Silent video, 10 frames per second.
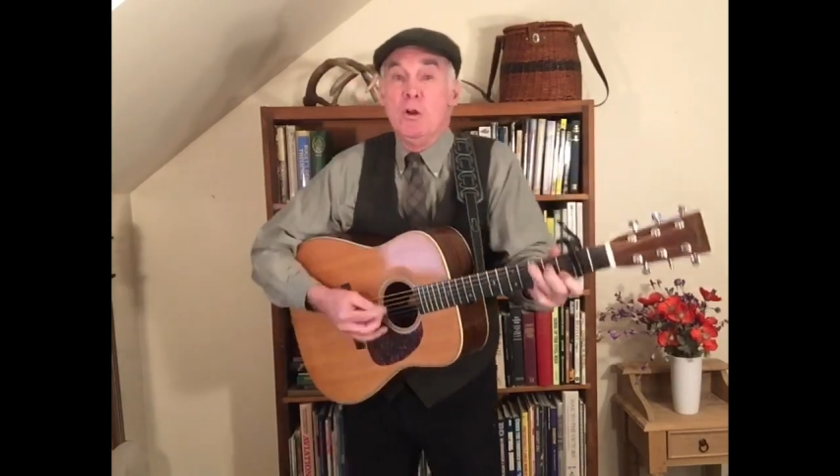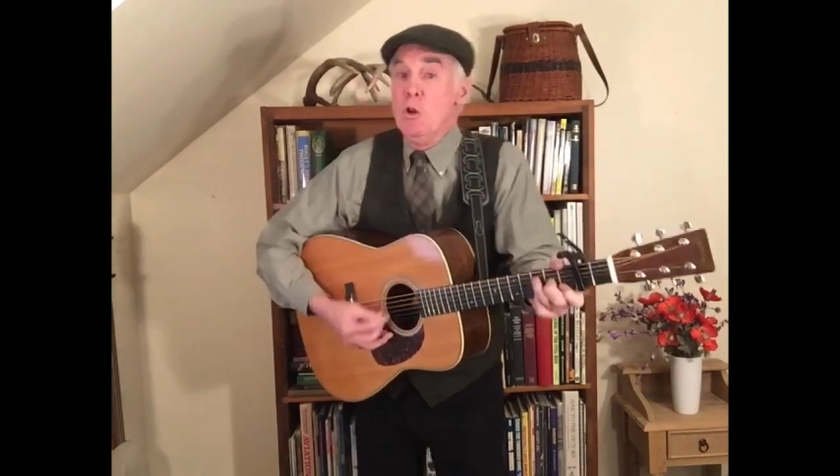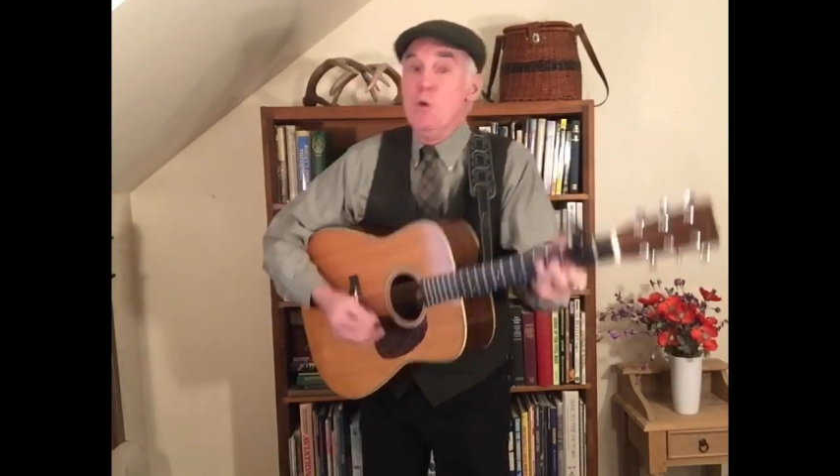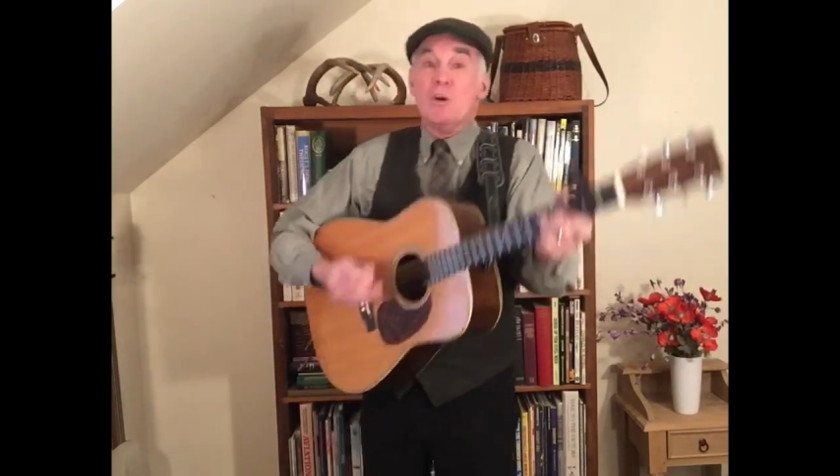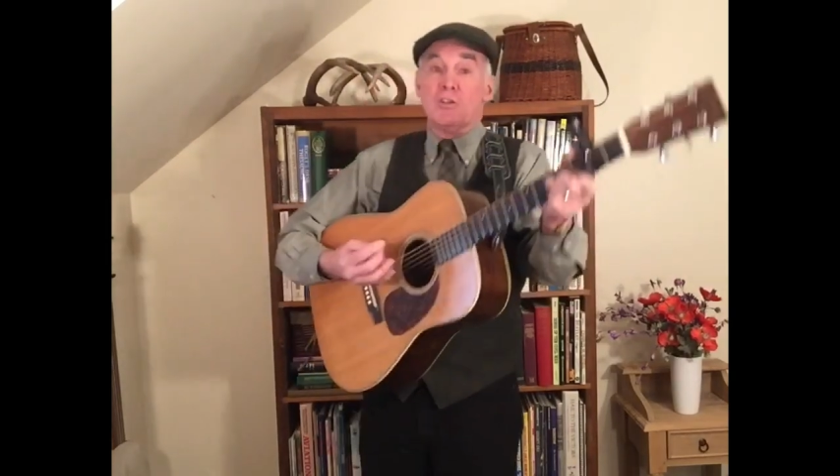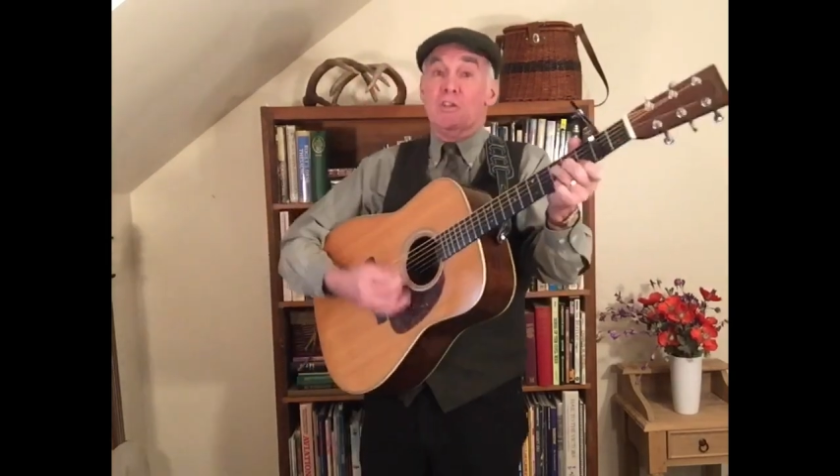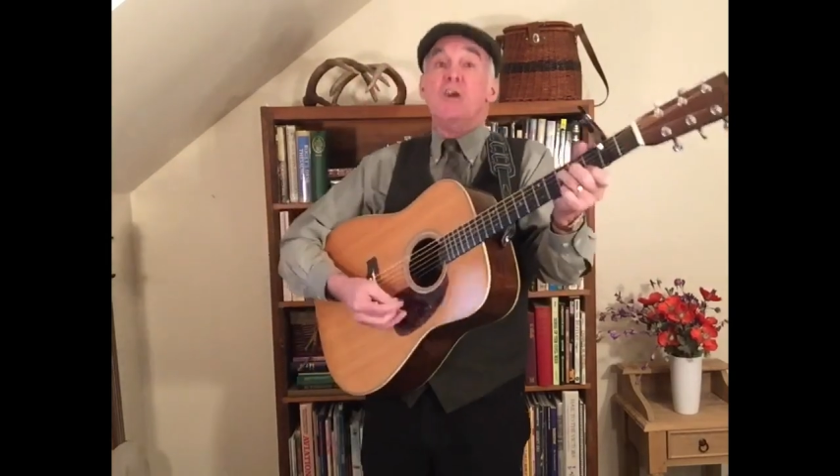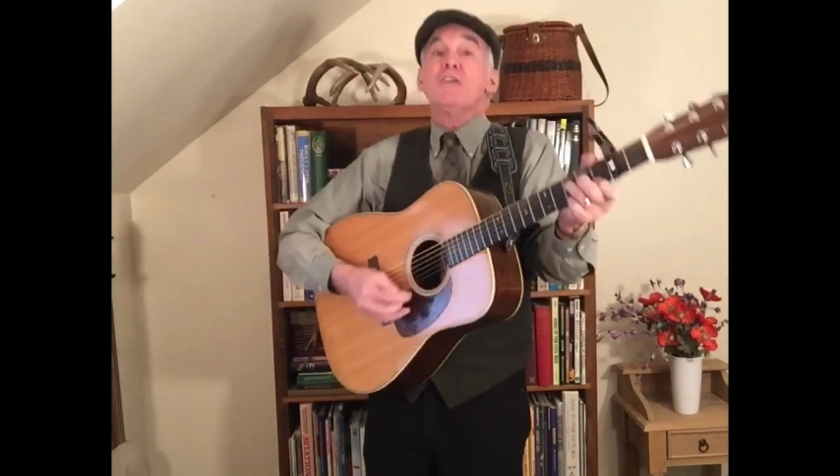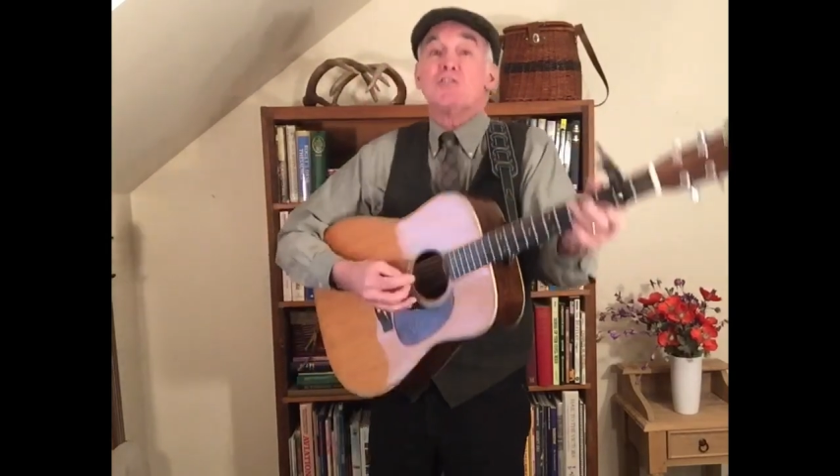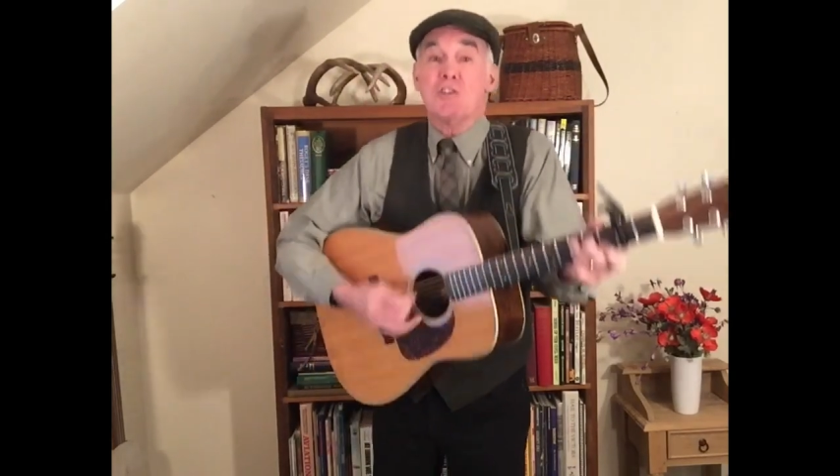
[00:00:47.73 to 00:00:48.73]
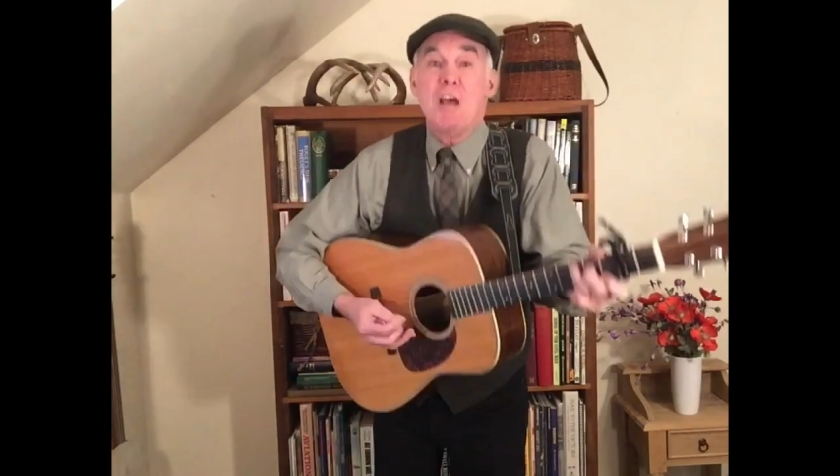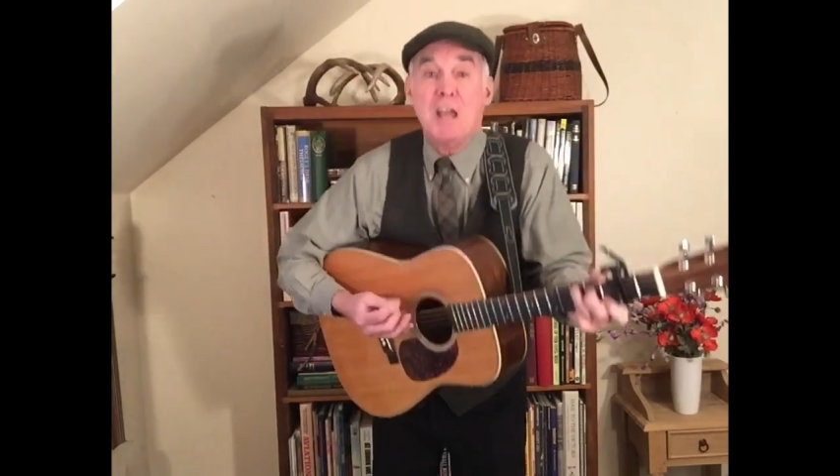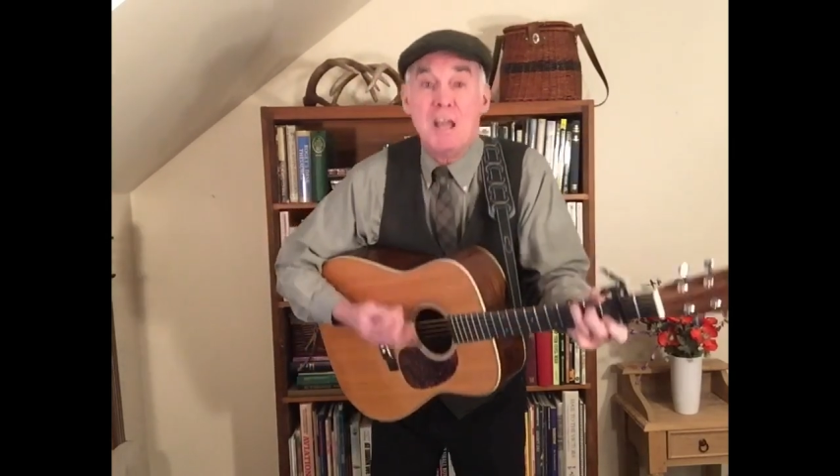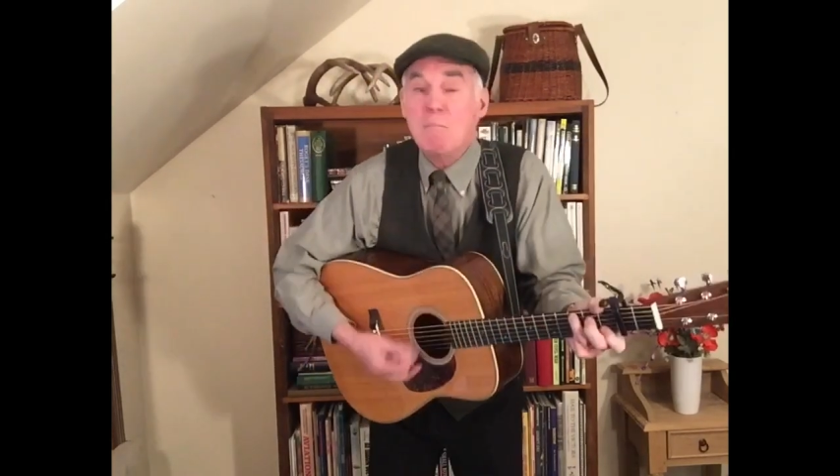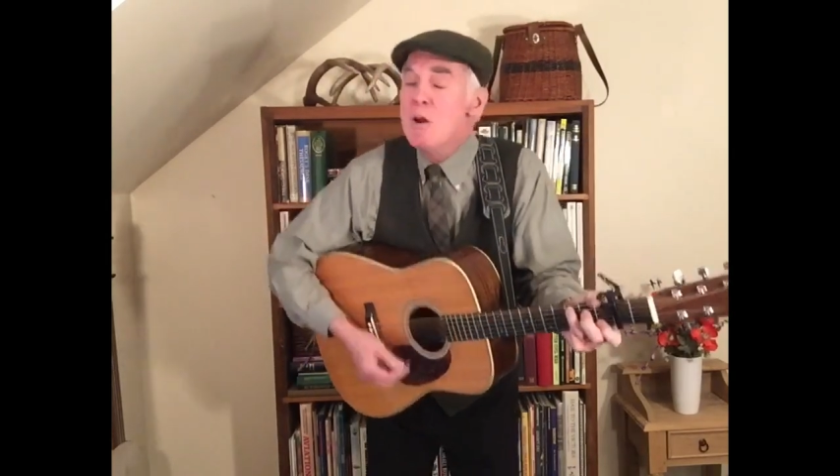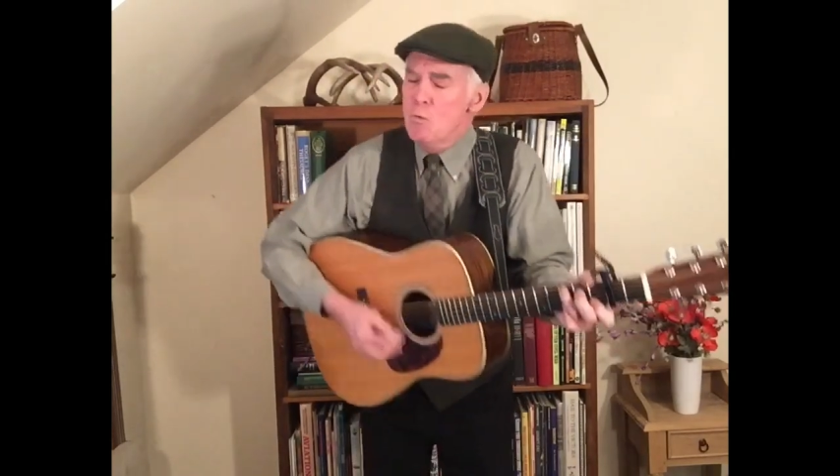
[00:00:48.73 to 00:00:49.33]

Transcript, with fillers: looks the same